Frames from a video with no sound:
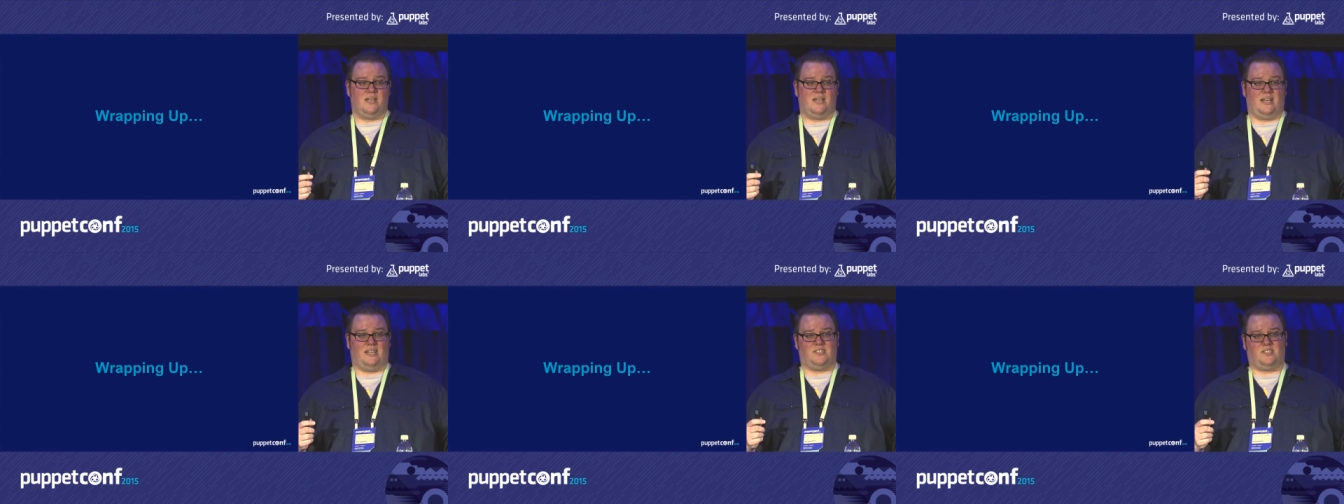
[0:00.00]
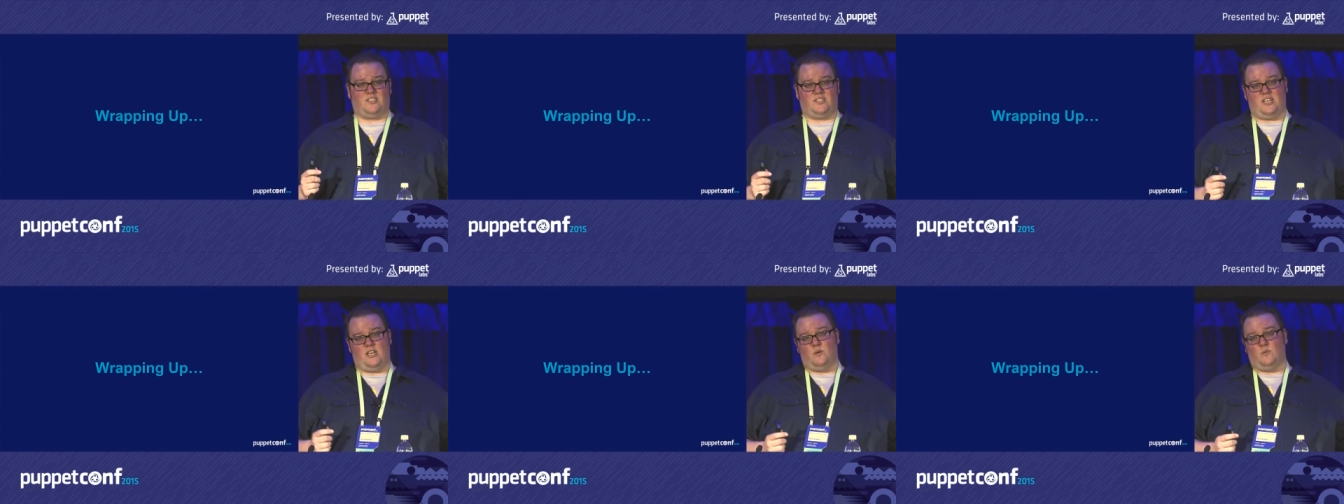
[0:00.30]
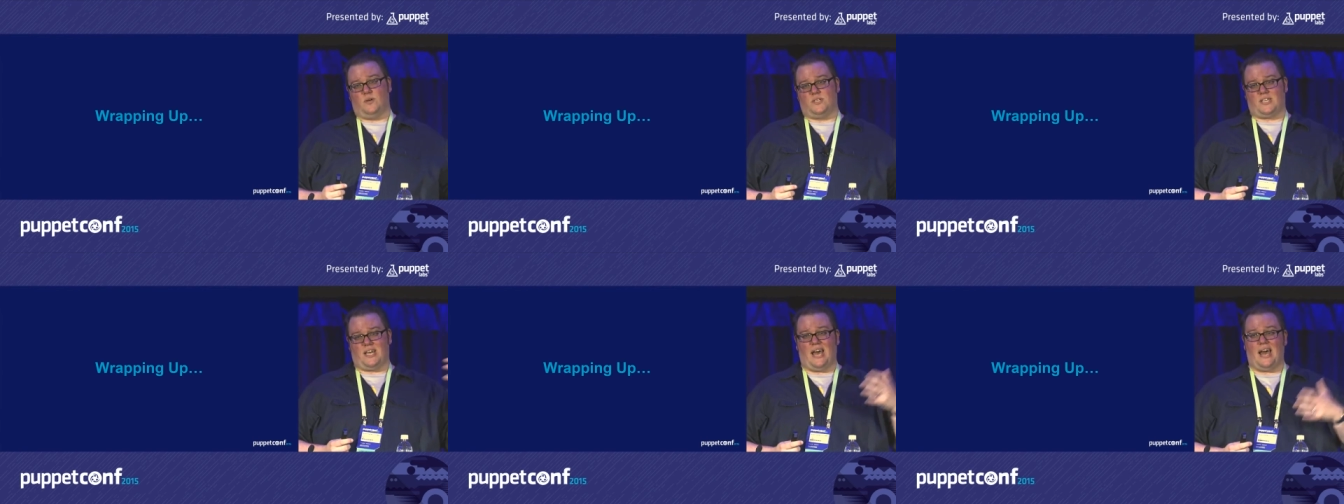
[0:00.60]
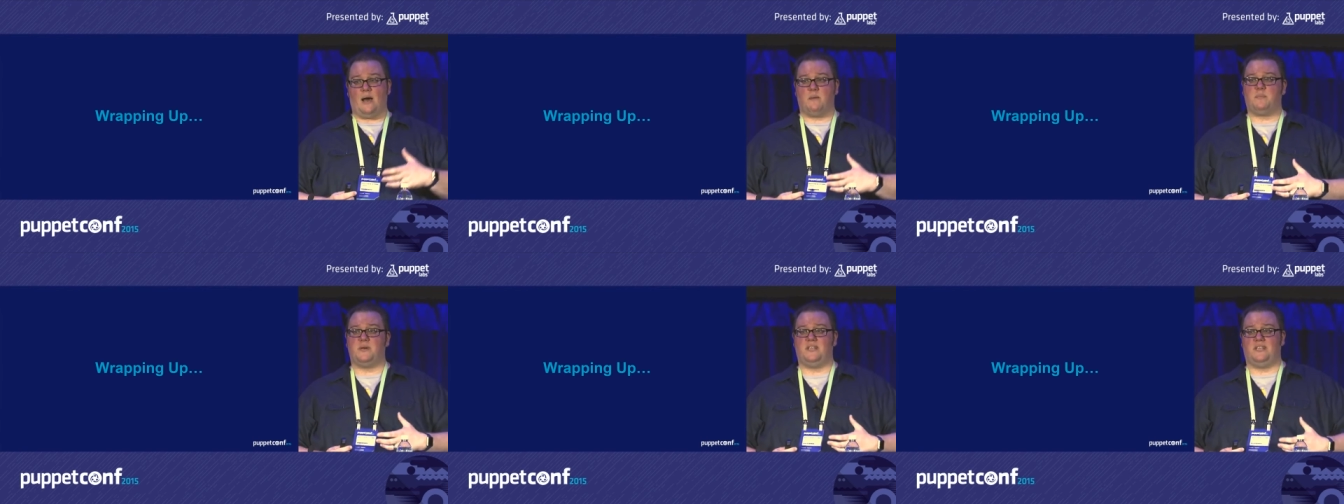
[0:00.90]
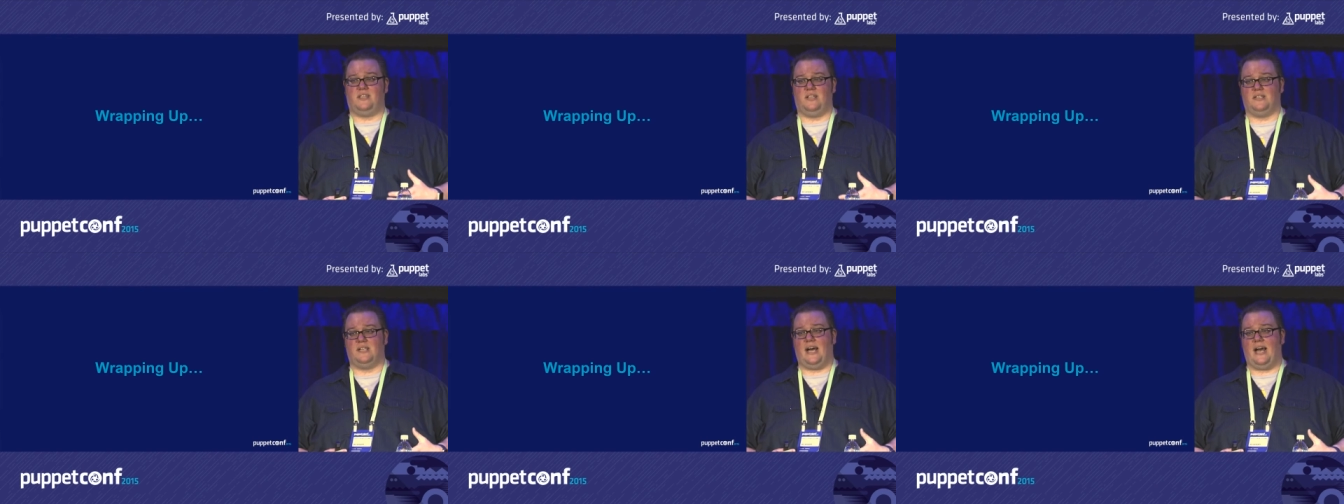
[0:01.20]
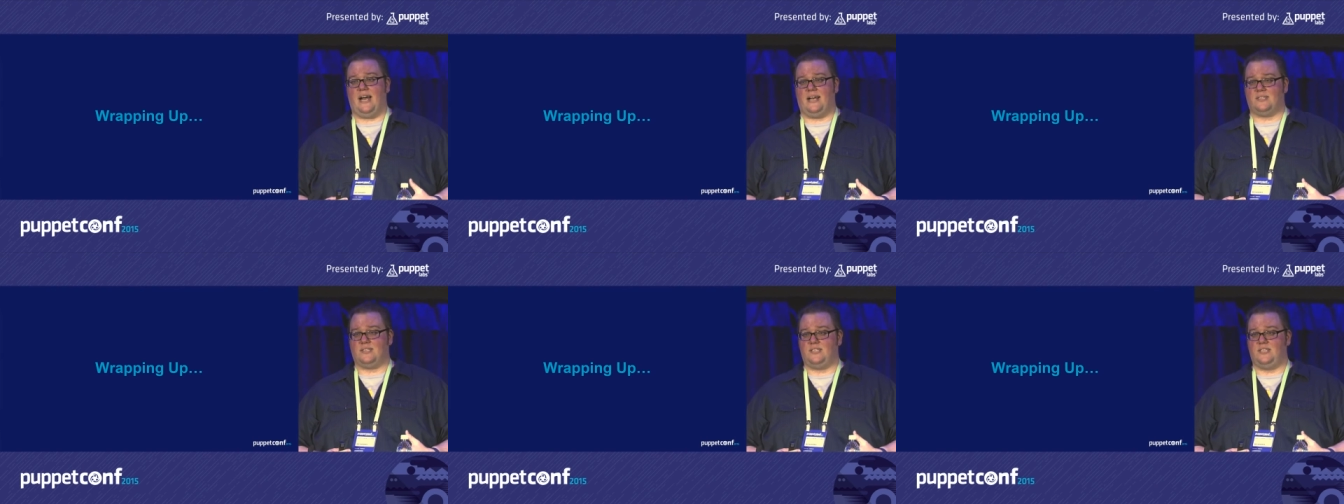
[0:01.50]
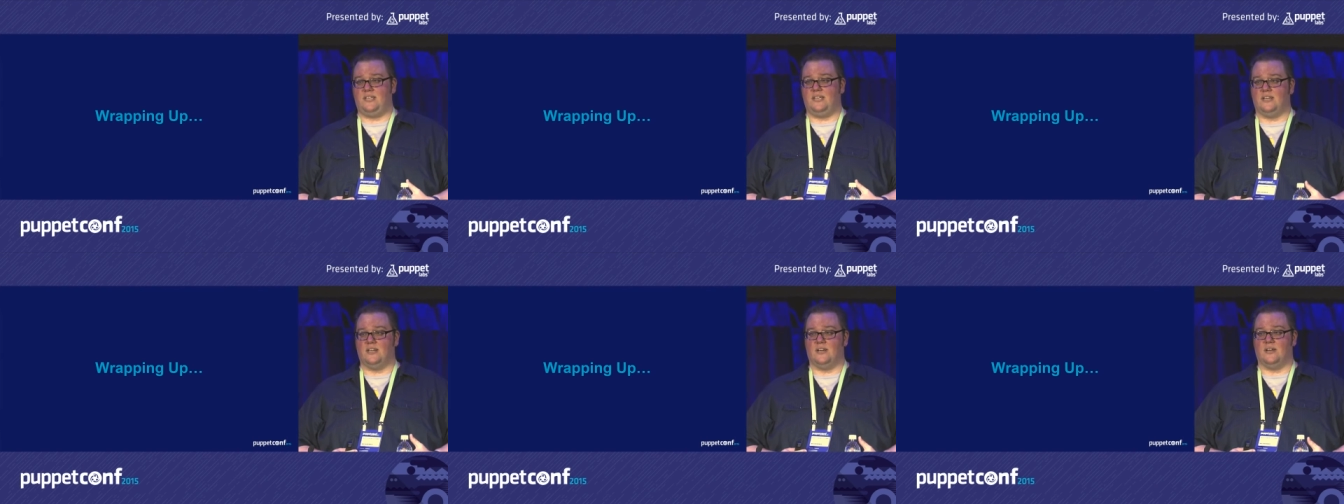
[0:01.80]
and seeing what's happened in the last
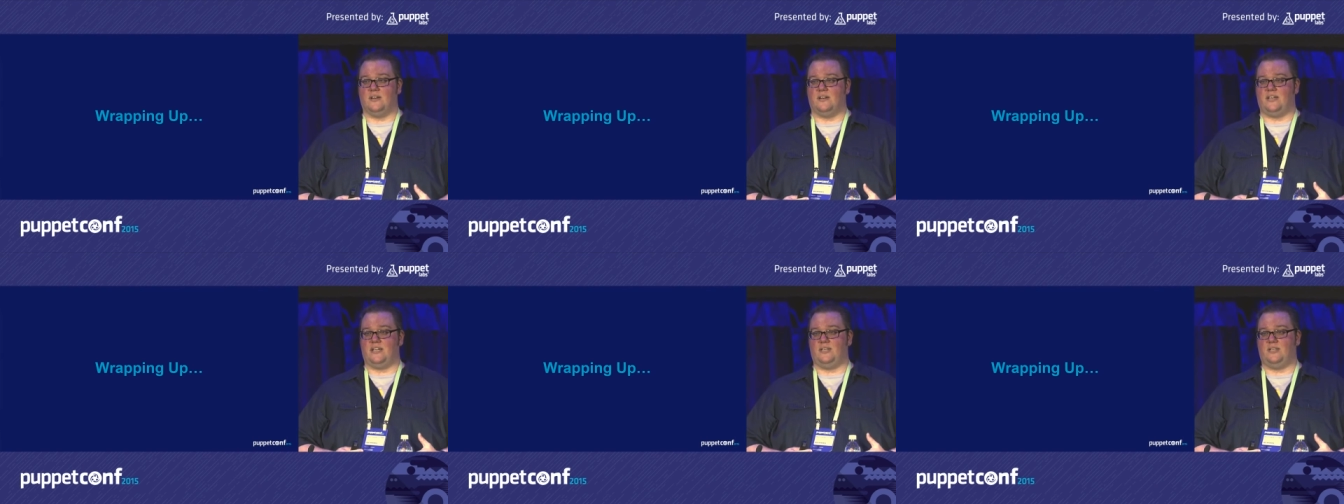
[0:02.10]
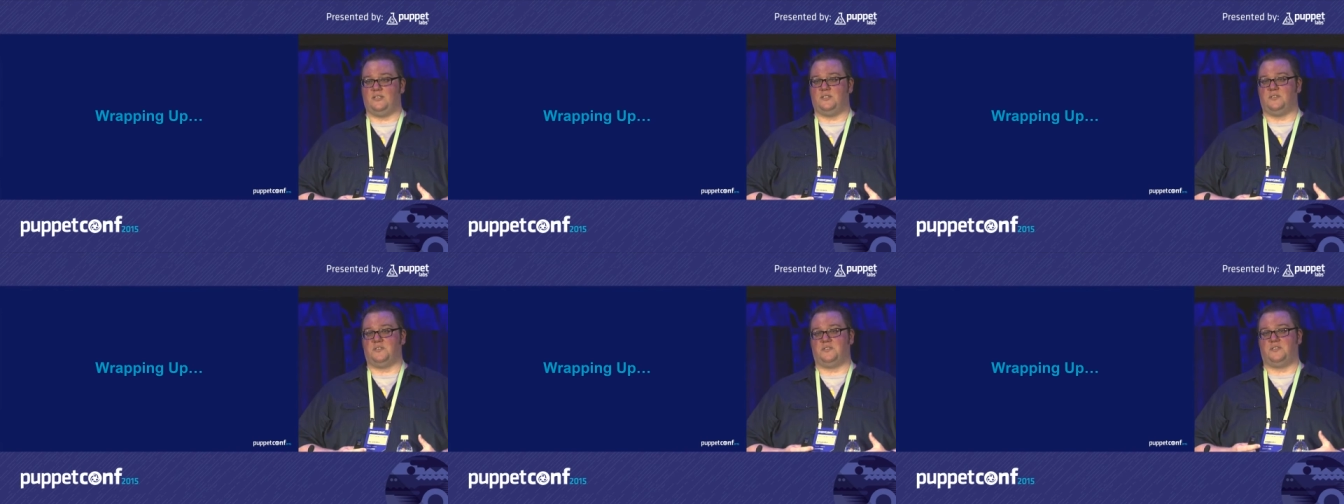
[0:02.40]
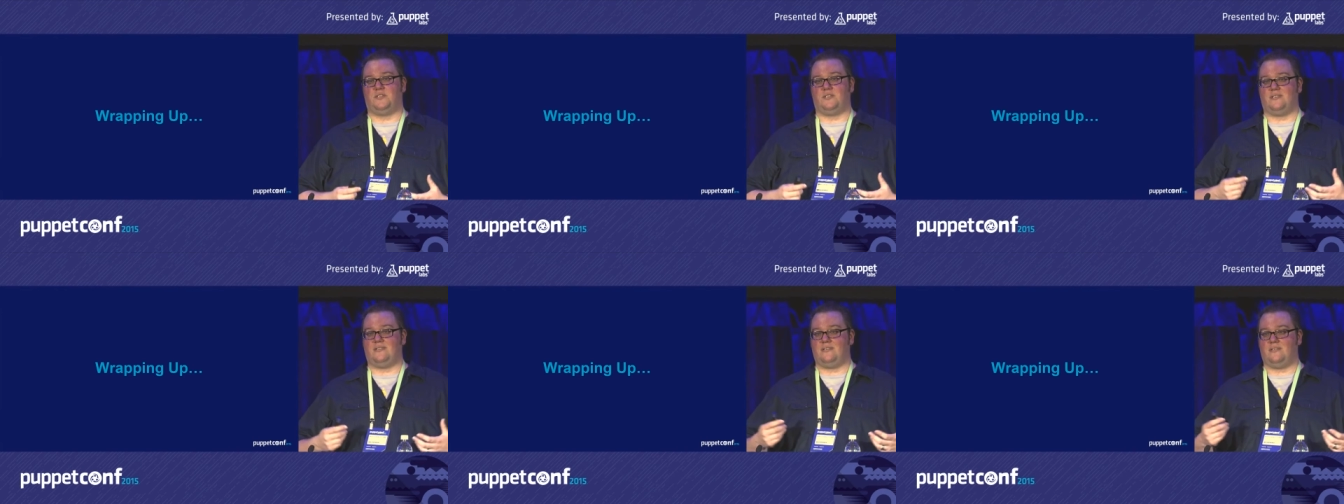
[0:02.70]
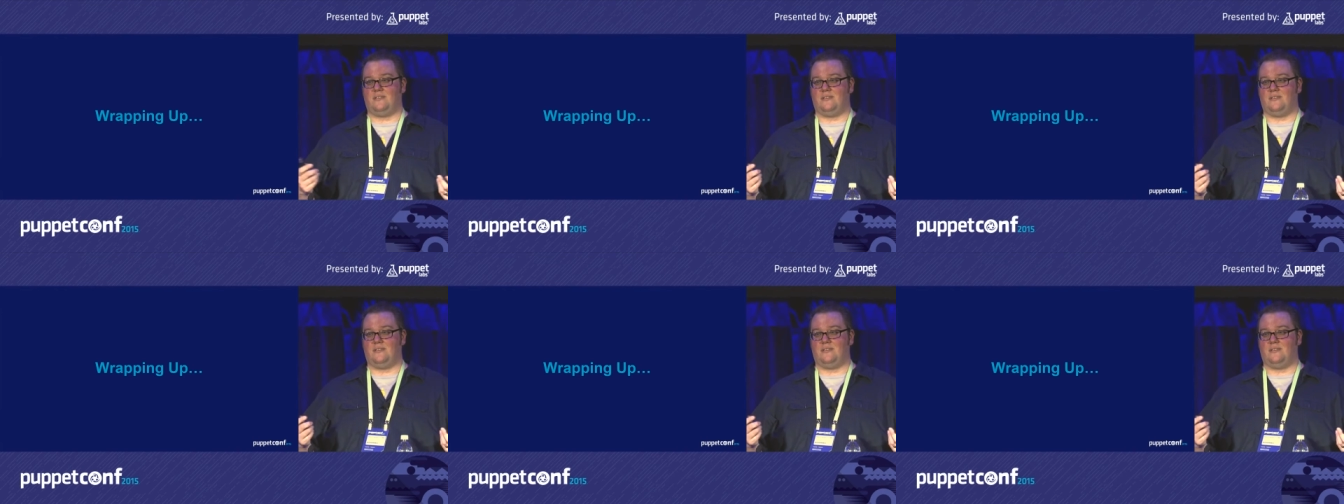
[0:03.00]
year is